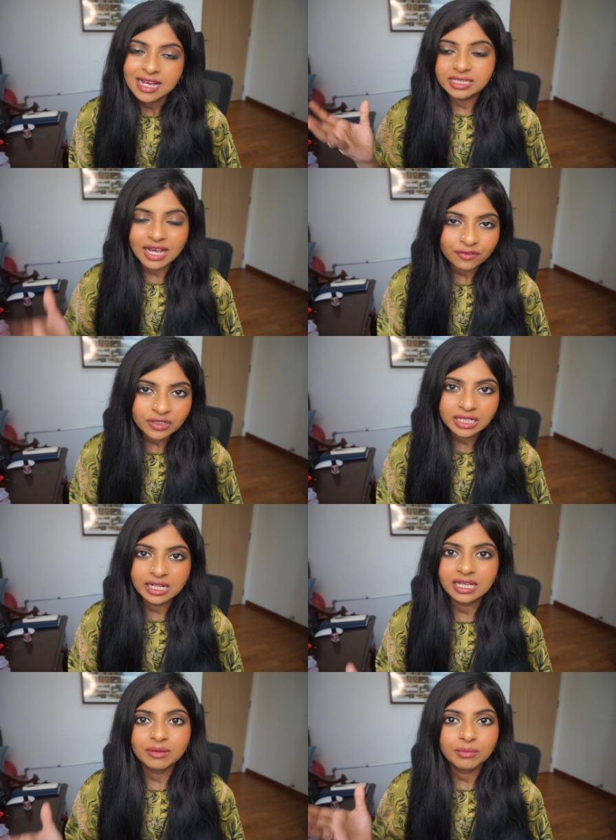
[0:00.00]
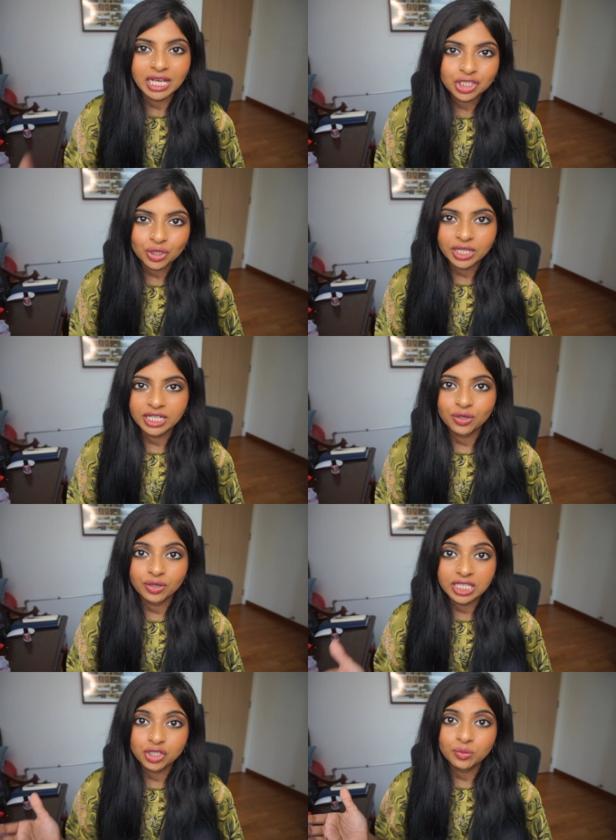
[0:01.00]
Definitely make sure that your
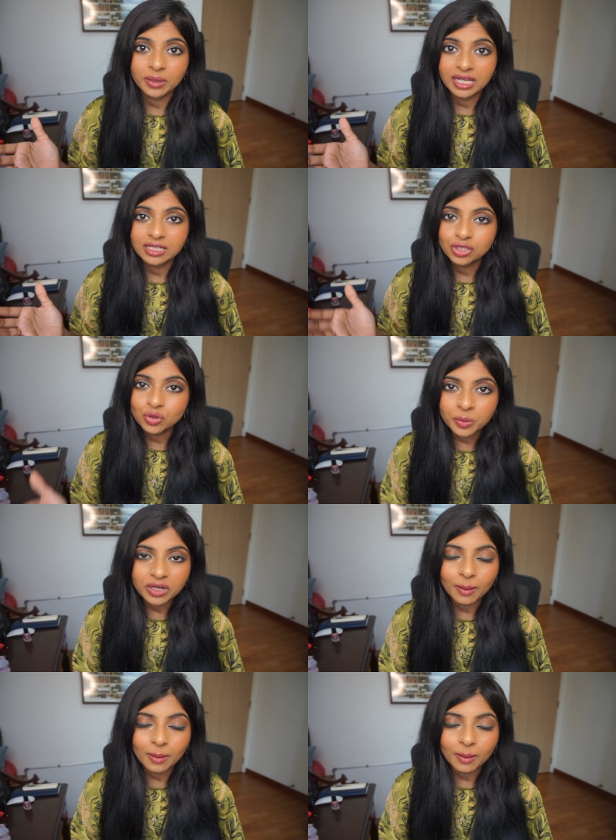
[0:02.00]
resume is super